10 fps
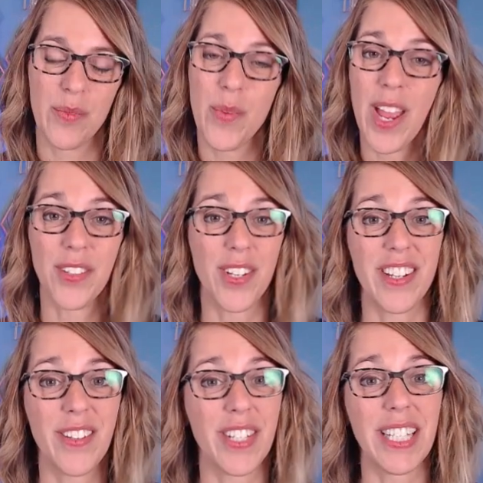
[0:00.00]
We also
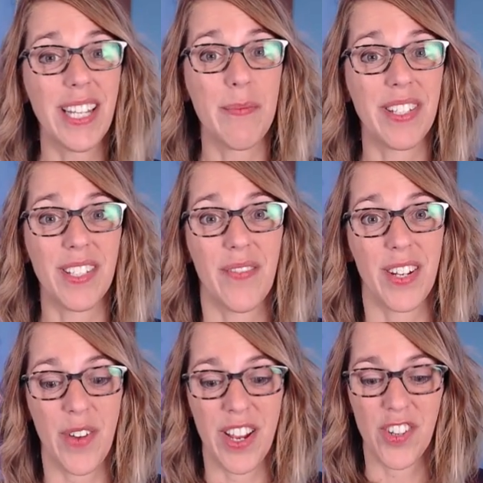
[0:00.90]
need those limits of
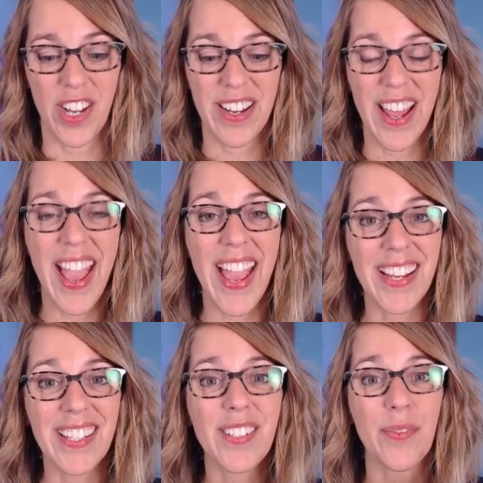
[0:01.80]
integration.
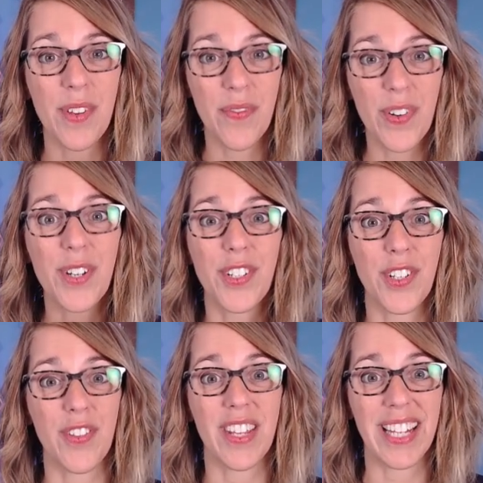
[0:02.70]
X refers
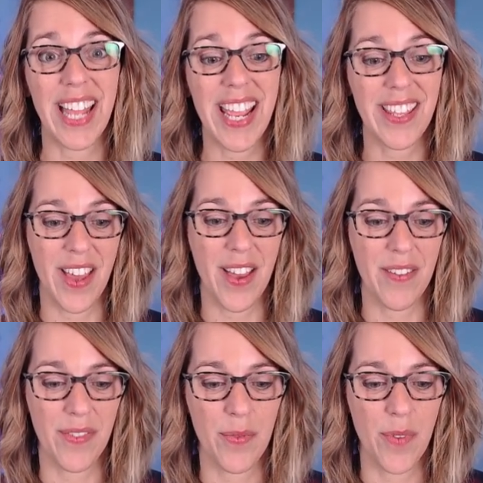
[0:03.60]
to the length
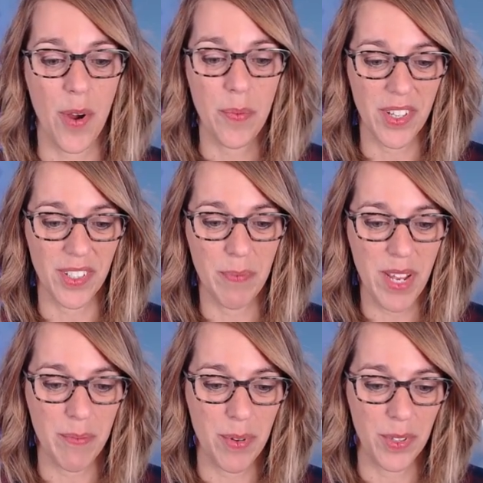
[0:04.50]
of the rope that's
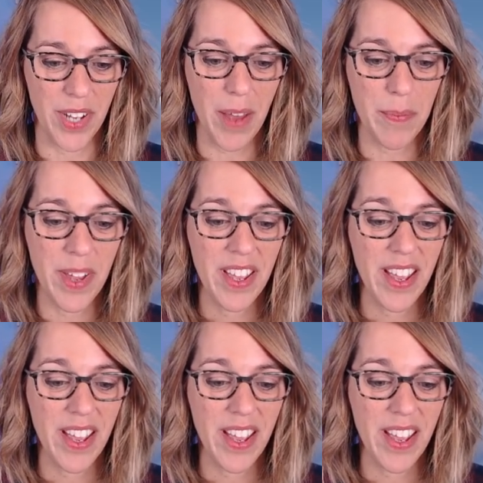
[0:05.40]
being pulled up.